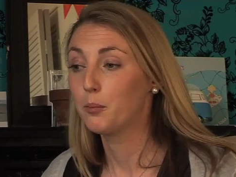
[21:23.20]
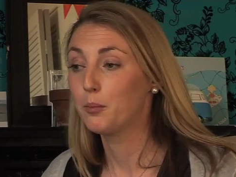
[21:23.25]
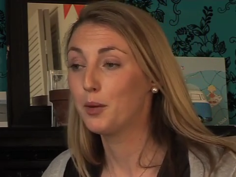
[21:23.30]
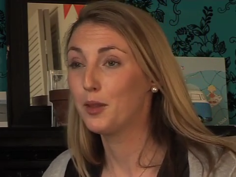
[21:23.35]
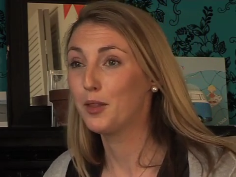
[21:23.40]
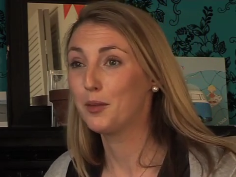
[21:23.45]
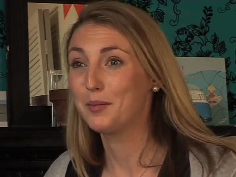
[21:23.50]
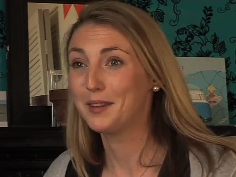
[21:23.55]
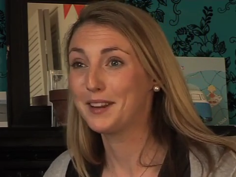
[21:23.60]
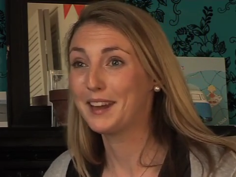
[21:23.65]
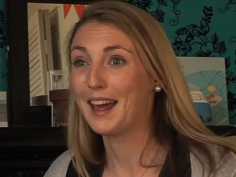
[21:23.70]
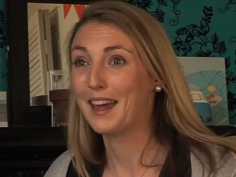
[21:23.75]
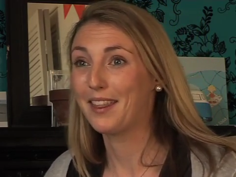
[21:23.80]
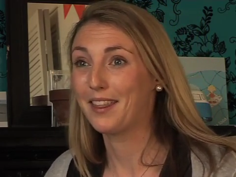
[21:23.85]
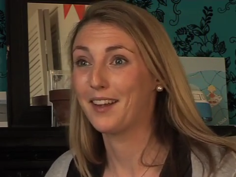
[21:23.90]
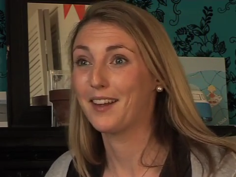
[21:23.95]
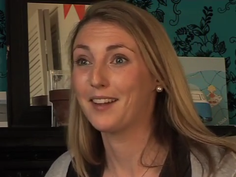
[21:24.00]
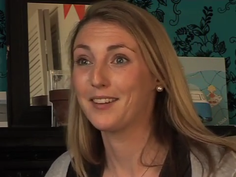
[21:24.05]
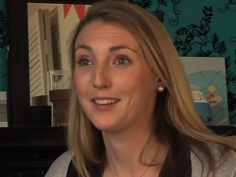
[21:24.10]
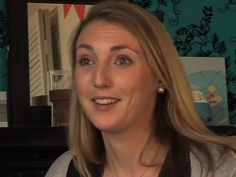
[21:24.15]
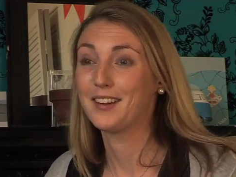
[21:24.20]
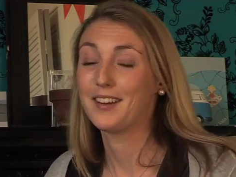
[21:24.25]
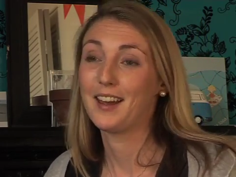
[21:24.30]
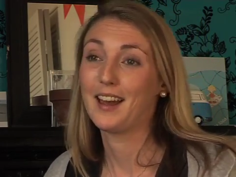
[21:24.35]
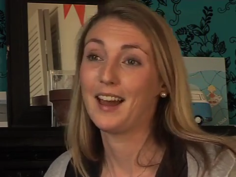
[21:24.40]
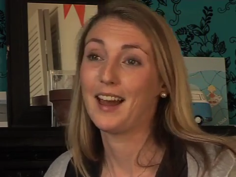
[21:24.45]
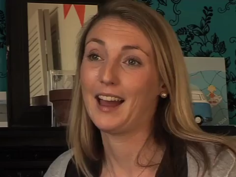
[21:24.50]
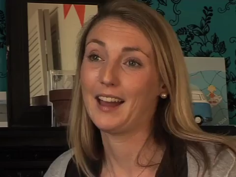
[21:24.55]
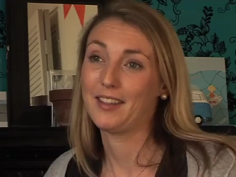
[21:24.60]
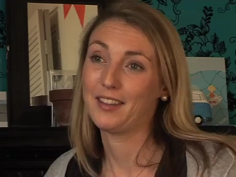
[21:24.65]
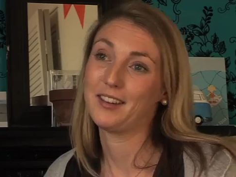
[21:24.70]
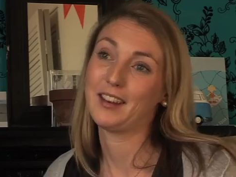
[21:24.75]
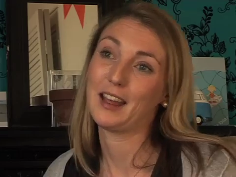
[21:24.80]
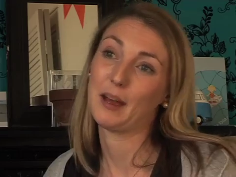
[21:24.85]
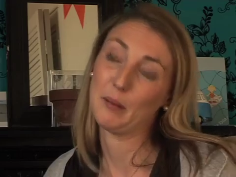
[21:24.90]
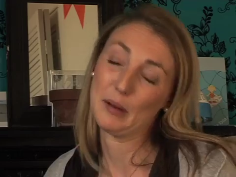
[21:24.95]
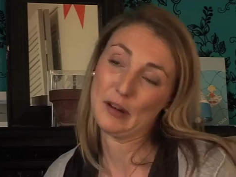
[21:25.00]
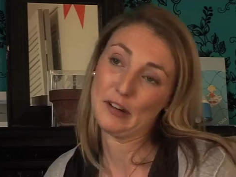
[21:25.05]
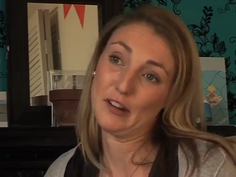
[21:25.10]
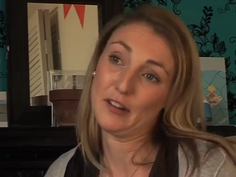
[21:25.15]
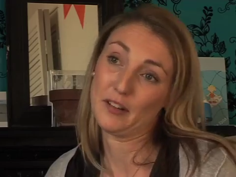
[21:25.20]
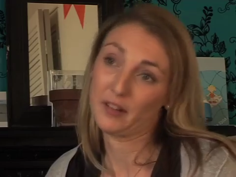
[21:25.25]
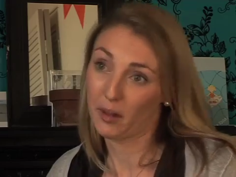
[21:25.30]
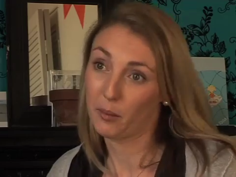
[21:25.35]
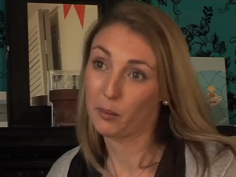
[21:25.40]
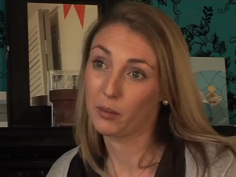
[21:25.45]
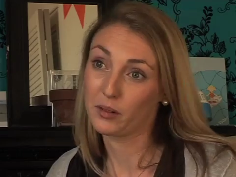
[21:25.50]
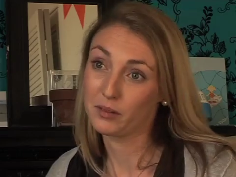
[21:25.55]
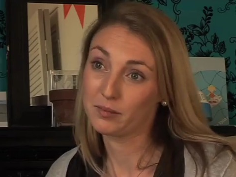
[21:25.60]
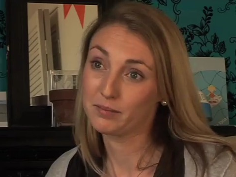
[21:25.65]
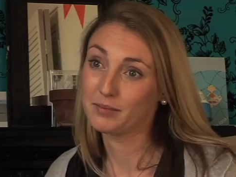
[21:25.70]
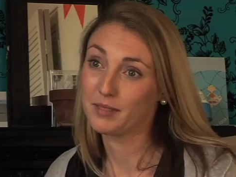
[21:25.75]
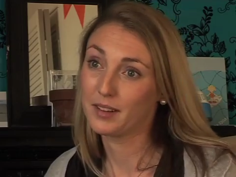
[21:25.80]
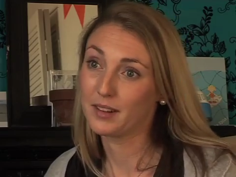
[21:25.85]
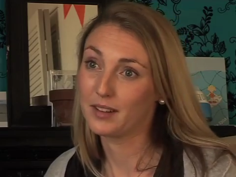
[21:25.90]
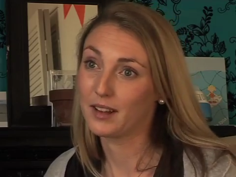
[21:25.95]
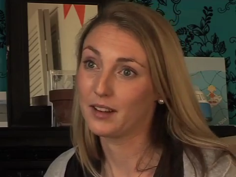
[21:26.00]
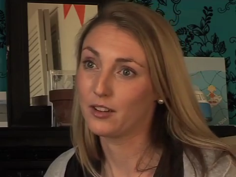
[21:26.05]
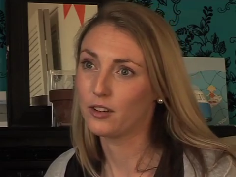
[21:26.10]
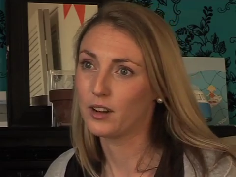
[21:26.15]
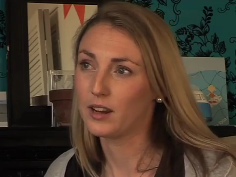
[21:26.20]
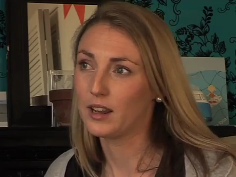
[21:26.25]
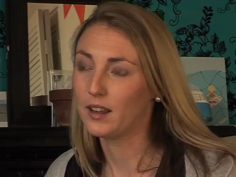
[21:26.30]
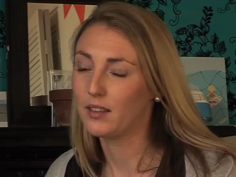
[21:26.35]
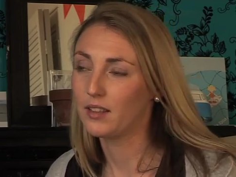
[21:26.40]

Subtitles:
Put them together, and the damage is double, essentially.